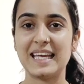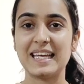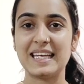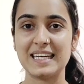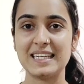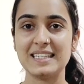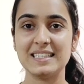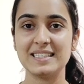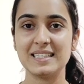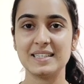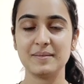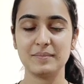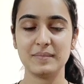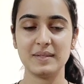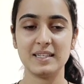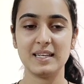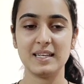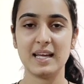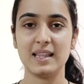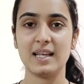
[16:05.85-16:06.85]
taken it
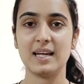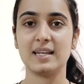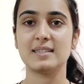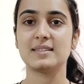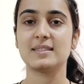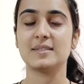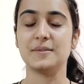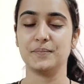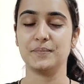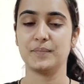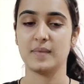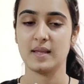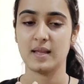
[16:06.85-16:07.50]
in me and that